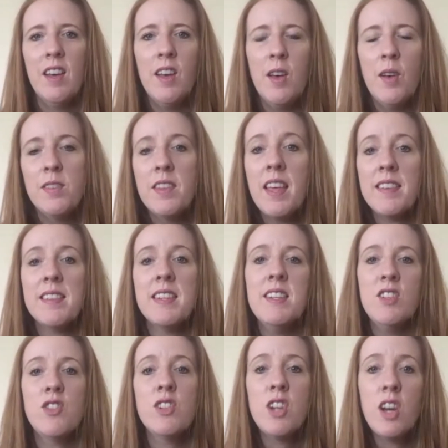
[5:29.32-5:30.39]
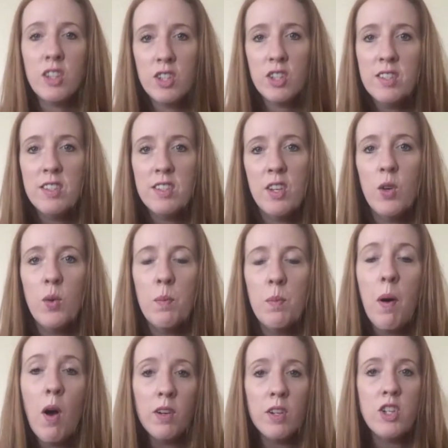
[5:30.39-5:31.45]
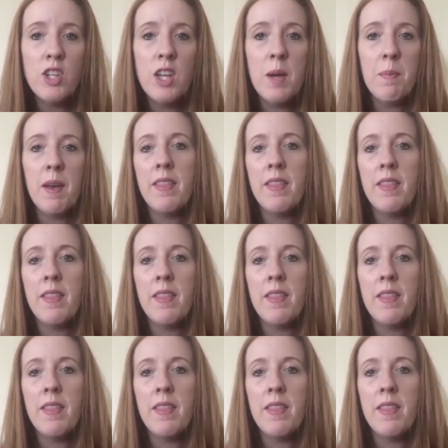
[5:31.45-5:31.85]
So that's an introduction to partnership